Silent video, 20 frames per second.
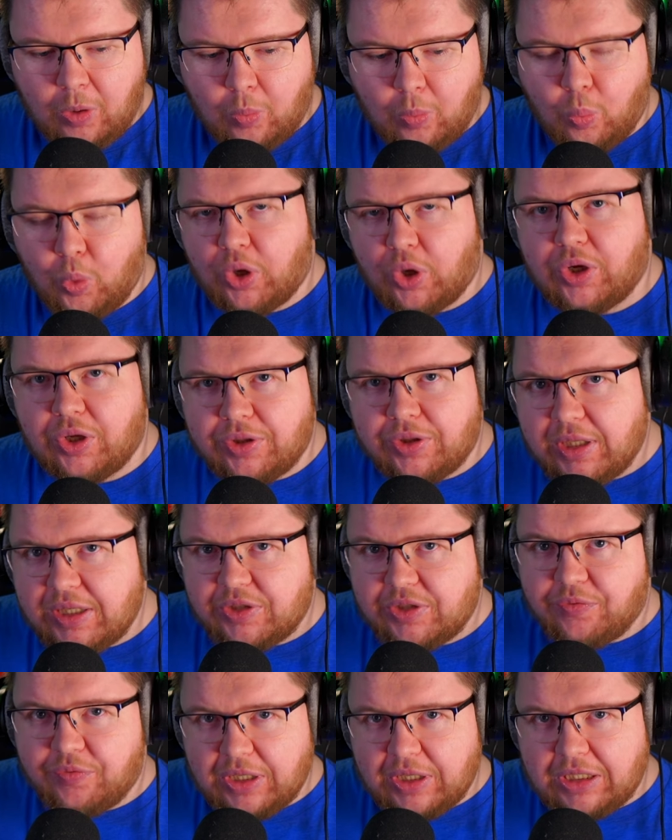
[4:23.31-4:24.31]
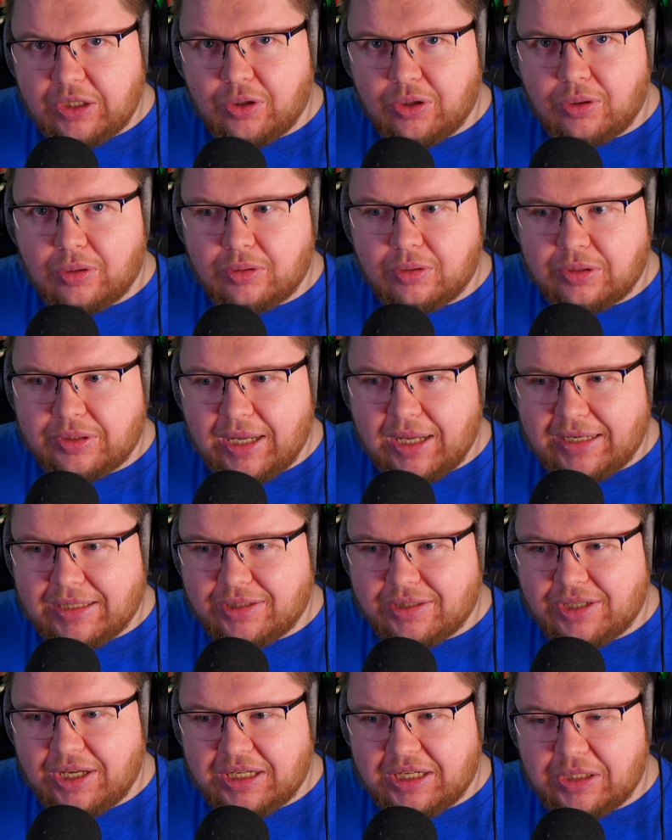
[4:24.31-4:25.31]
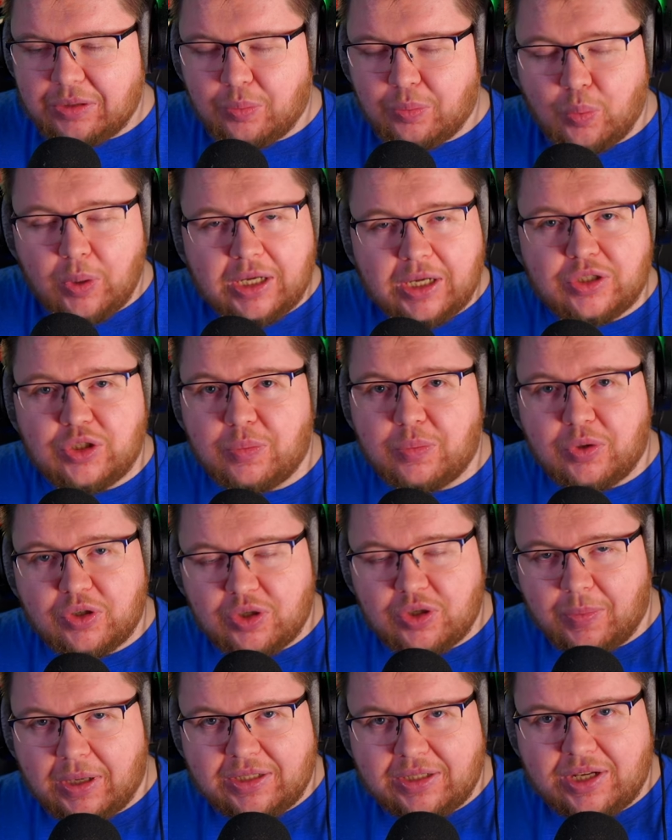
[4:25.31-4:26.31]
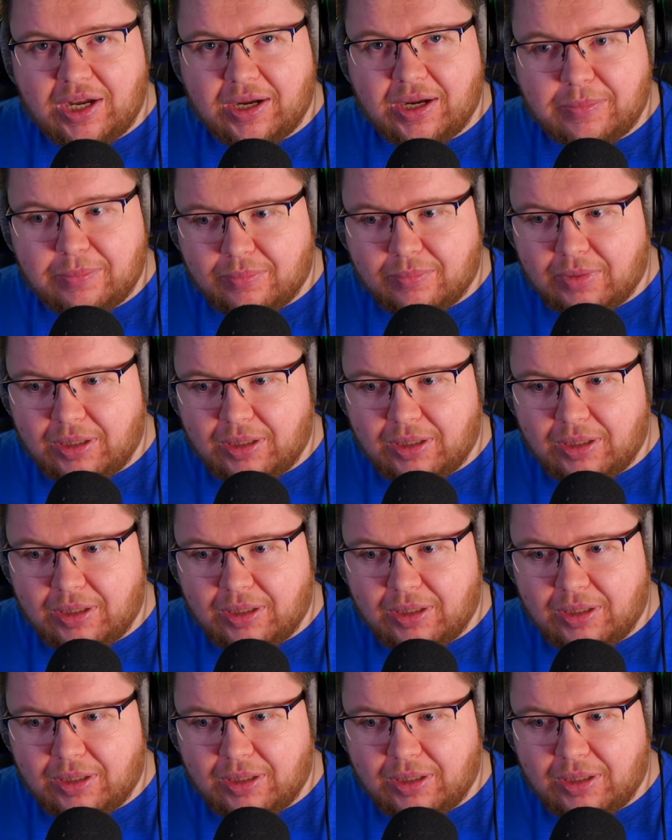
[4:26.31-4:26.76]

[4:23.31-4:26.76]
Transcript: work on this video that is taking way too much of my time.